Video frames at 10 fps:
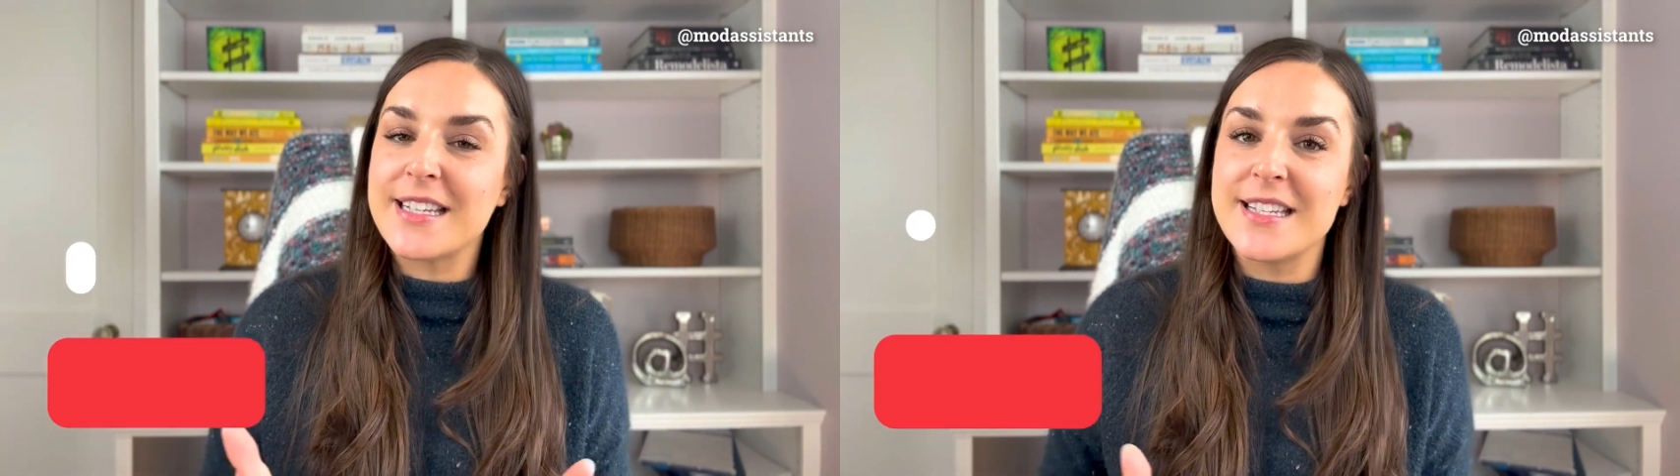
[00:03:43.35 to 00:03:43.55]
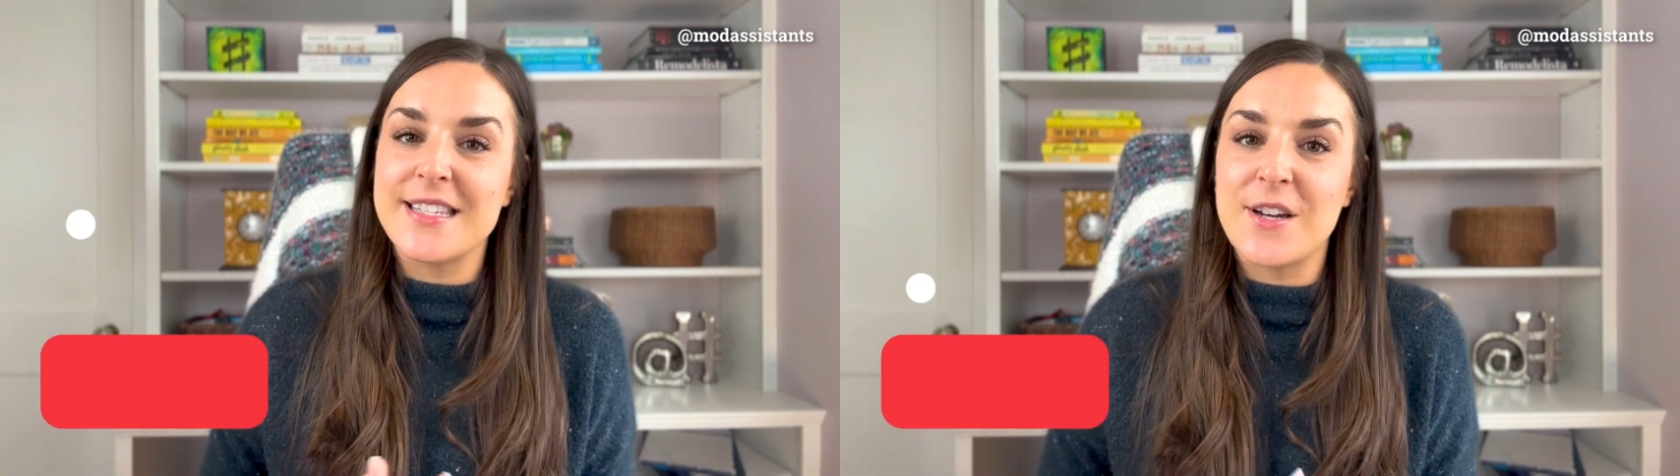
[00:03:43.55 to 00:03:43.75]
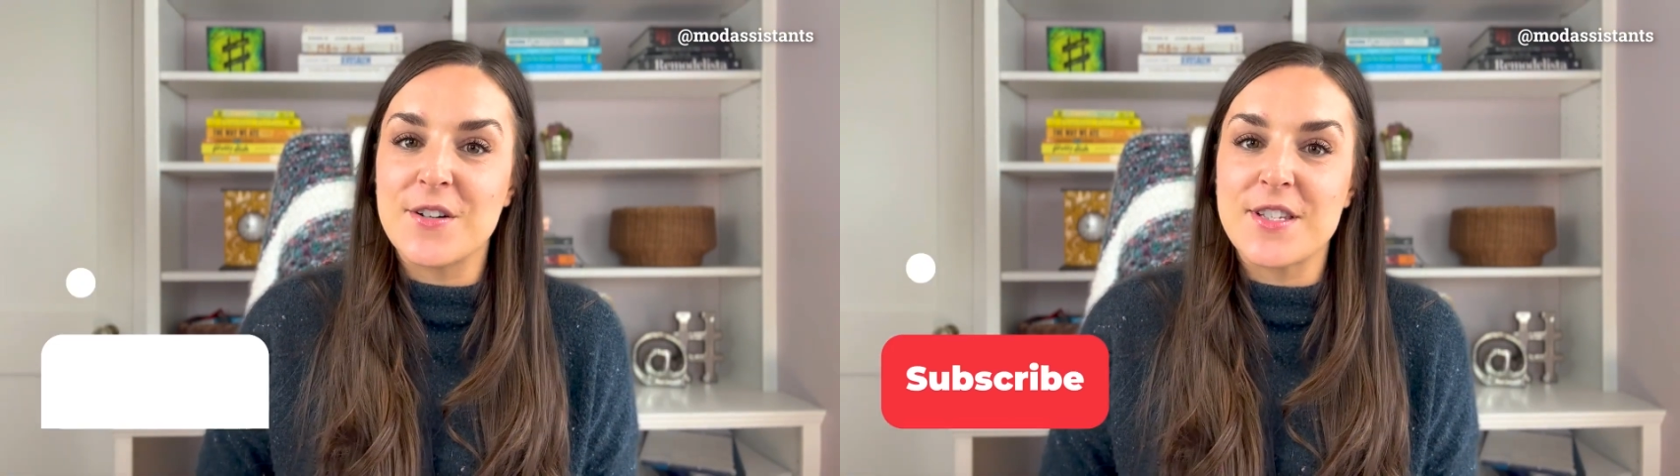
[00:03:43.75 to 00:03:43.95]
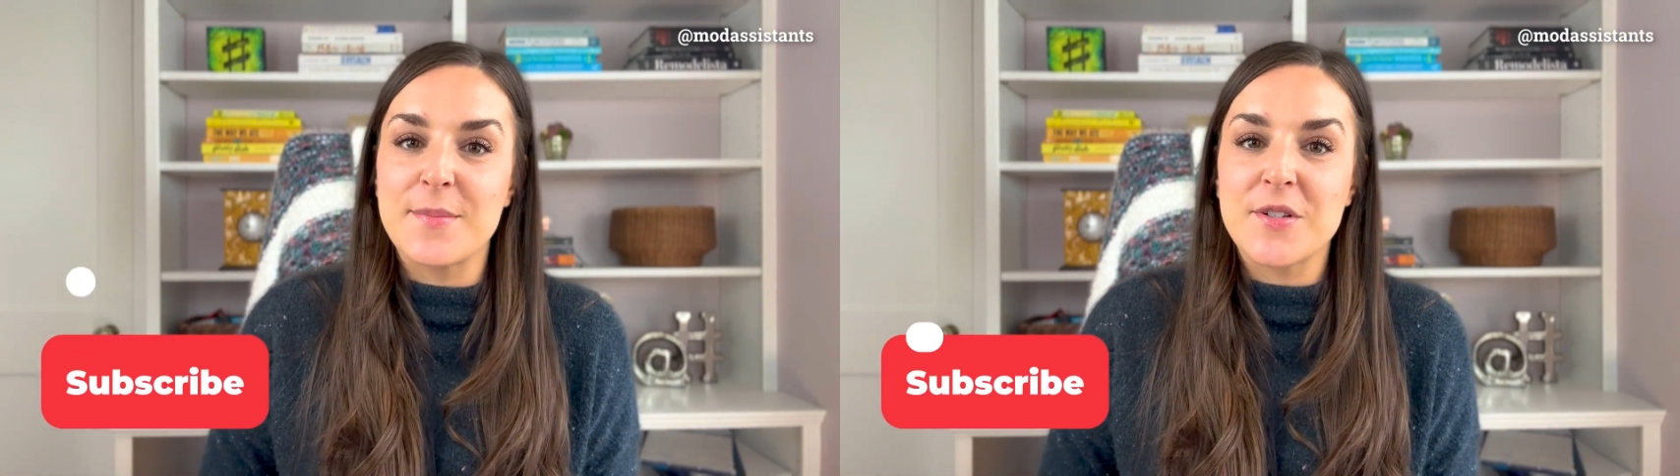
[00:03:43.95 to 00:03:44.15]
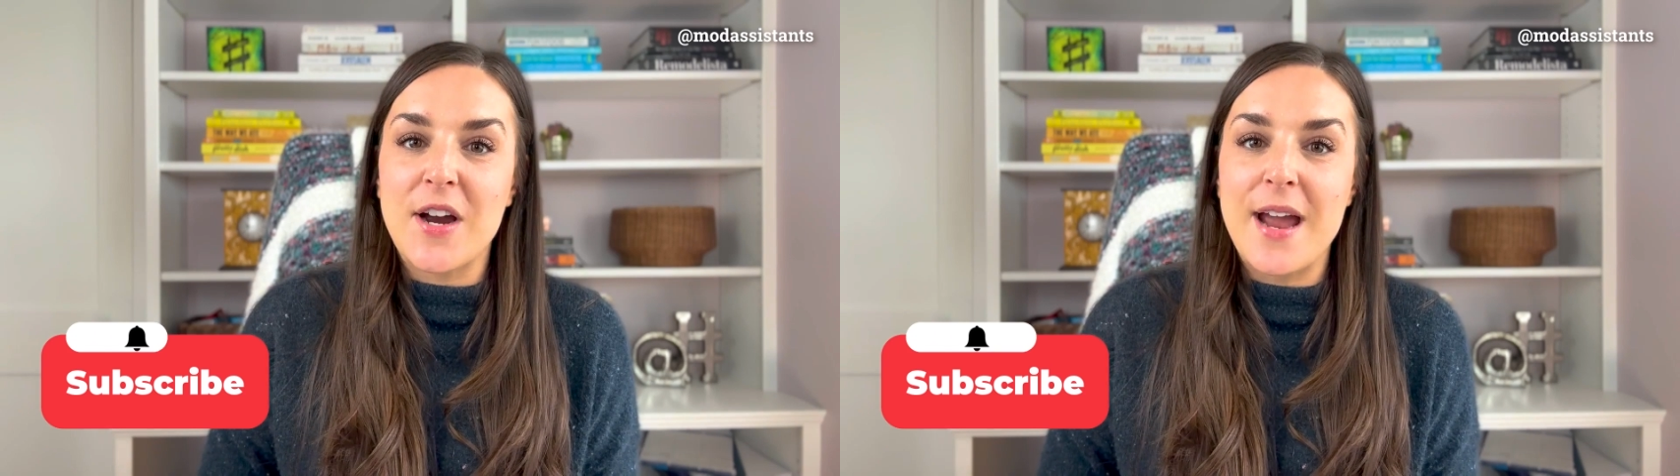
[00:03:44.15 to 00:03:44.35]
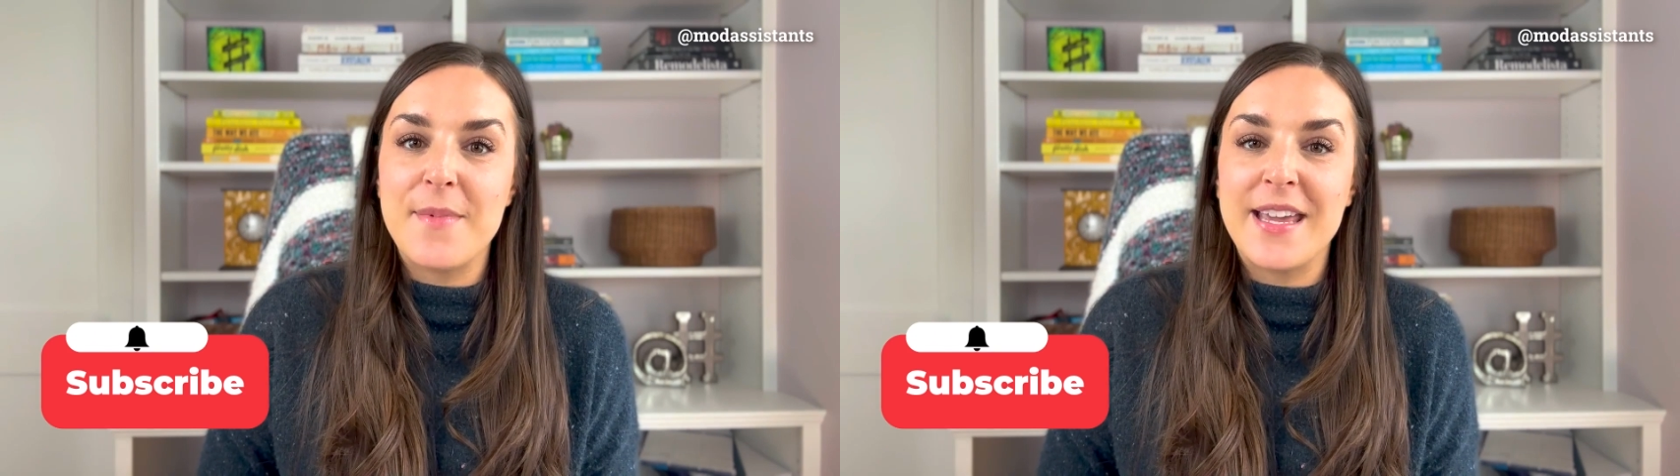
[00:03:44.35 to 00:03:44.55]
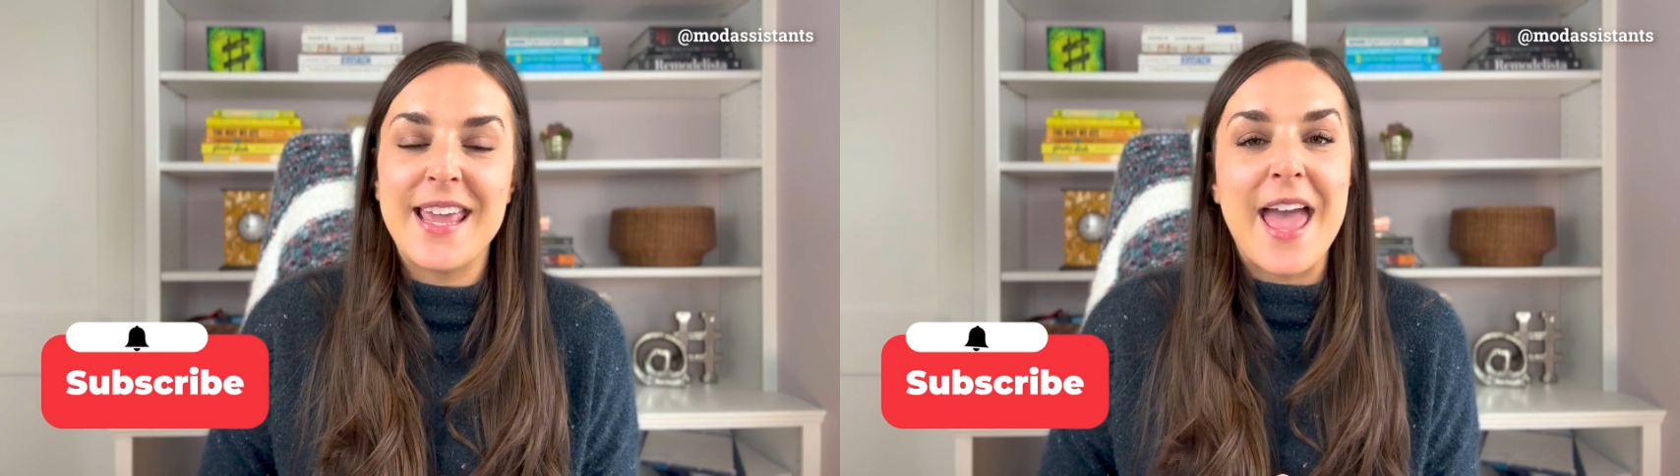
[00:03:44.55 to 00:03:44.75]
consider subscribing